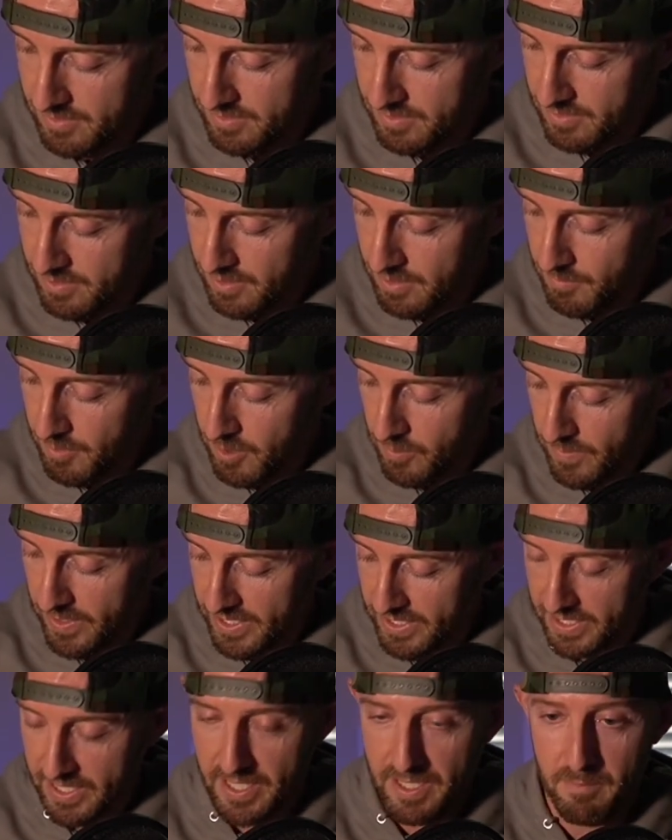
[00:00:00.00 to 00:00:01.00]
I'm
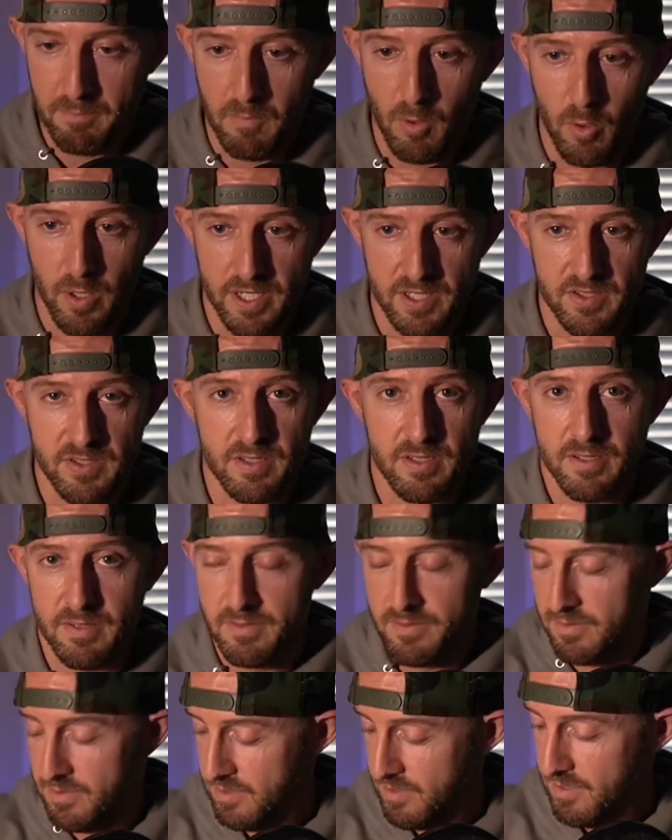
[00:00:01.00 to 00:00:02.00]
already getting moist.
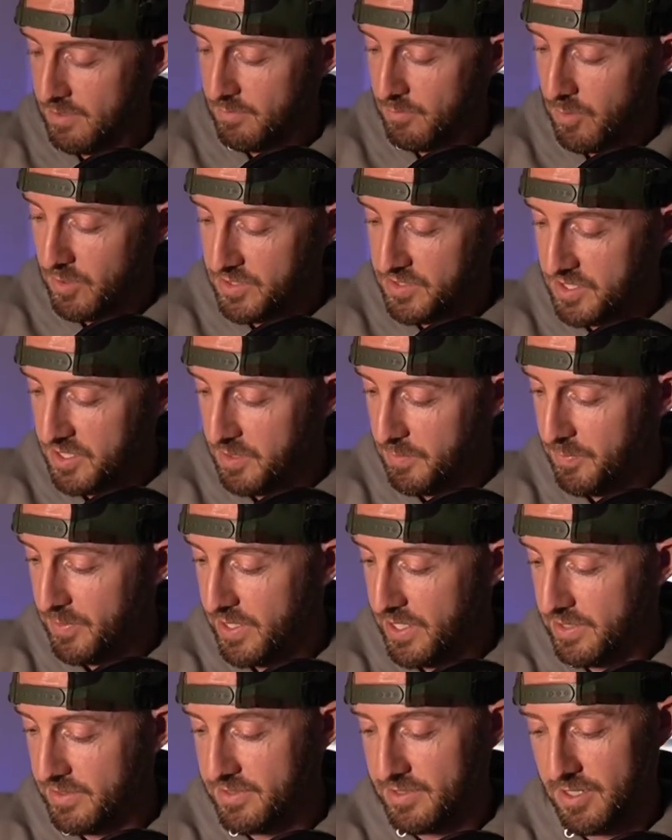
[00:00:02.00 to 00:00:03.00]
Moist in the
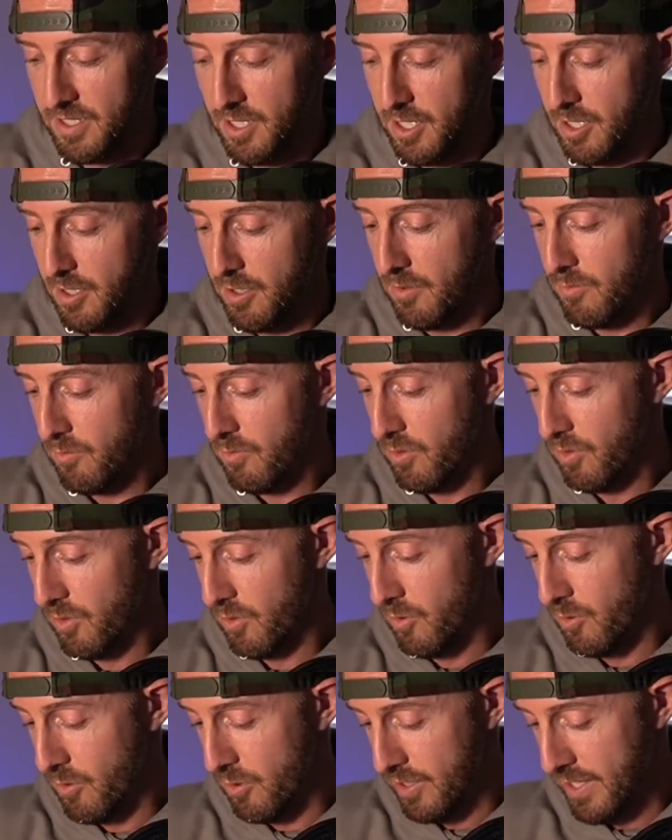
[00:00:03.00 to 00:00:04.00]
pants. Oh,
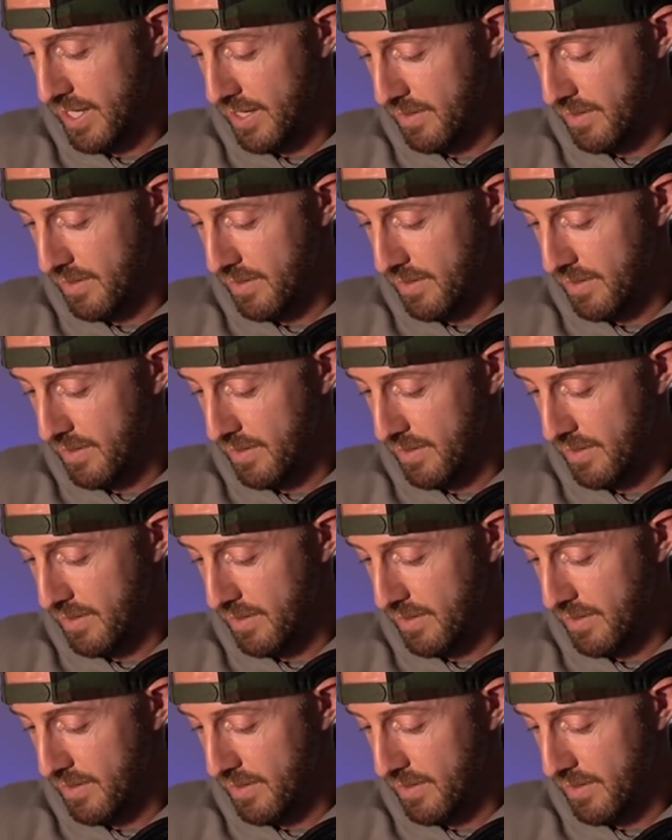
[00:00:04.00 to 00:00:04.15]
Lord have